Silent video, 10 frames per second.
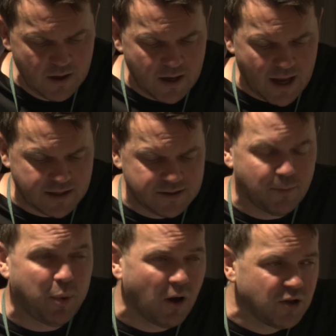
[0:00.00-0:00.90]
And the
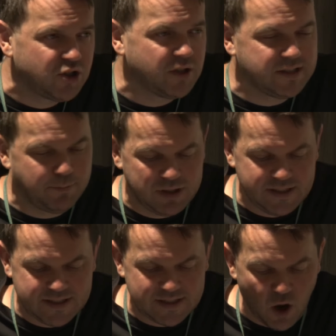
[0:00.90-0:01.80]
punctured and
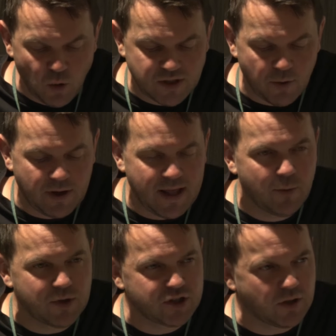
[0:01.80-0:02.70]
depleted ozone layer,
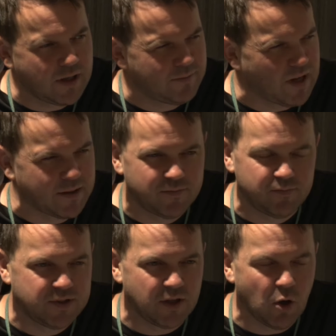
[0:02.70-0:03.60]
which
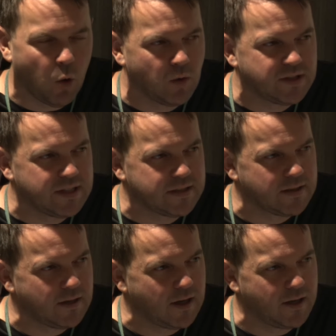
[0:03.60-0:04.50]
certainly haunted
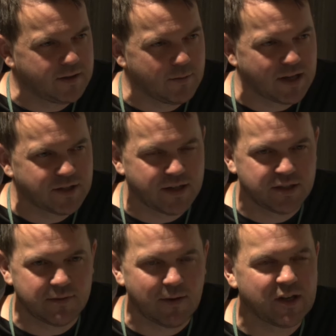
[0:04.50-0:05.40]
the
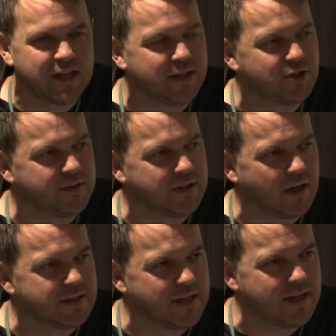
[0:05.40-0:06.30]
imaginations of every kid during the
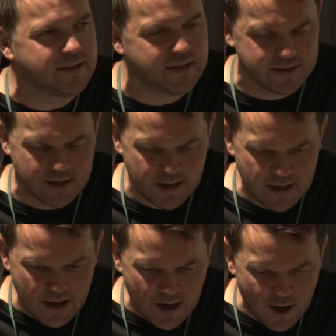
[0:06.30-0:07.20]
1980s,
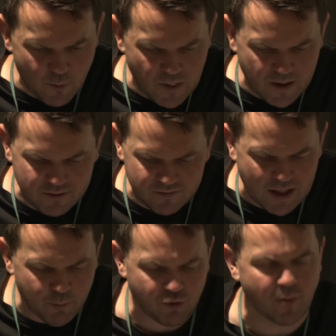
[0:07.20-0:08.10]

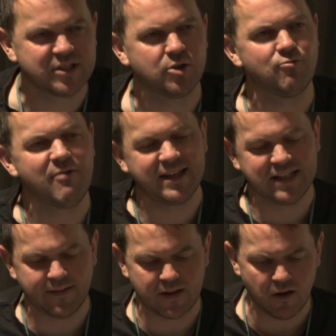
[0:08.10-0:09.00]
that promised to
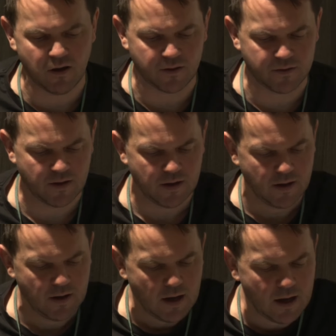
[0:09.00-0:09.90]
irradiate the Earth.
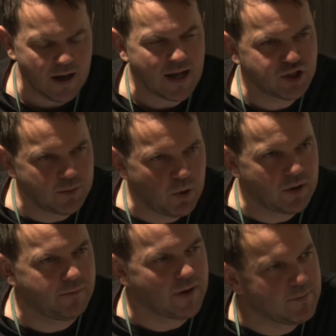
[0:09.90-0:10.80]
As she put
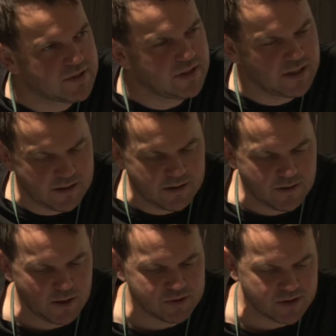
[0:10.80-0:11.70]
it famously,
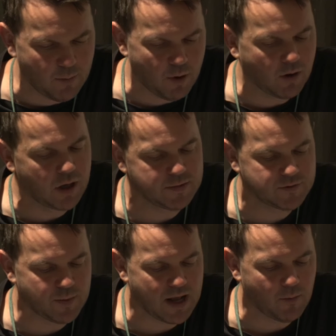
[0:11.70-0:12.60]
it was apocalypse
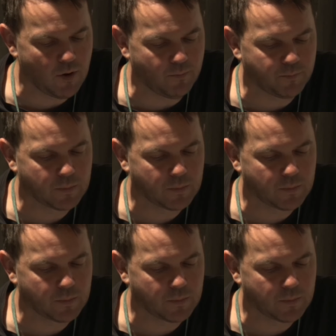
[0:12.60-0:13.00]
from now on.